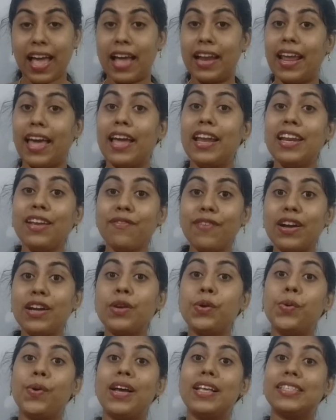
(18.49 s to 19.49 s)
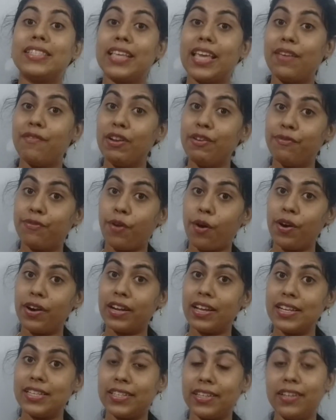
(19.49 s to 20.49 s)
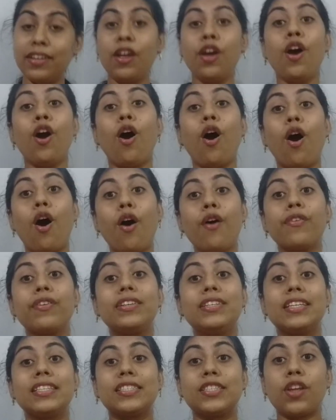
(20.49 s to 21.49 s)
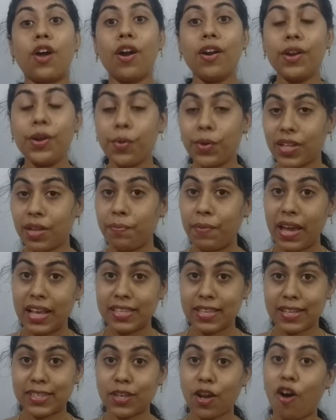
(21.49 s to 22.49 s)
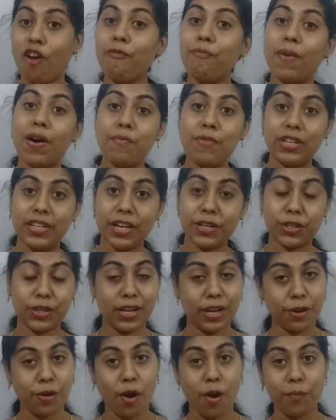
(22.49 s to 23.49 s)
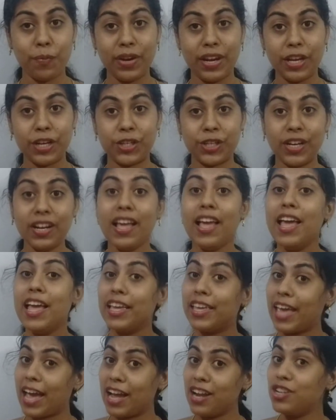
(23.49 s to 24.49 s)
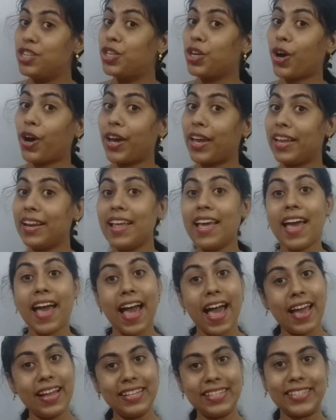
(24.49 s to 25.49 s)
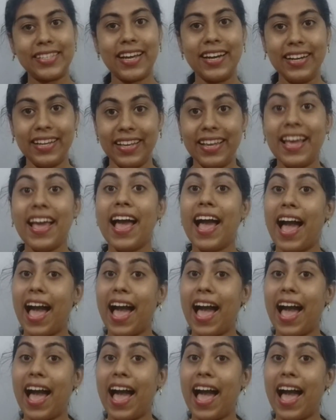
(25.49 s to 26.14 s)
and anyone who has even forgotten or does not know the basics of permutation and combination can join and study,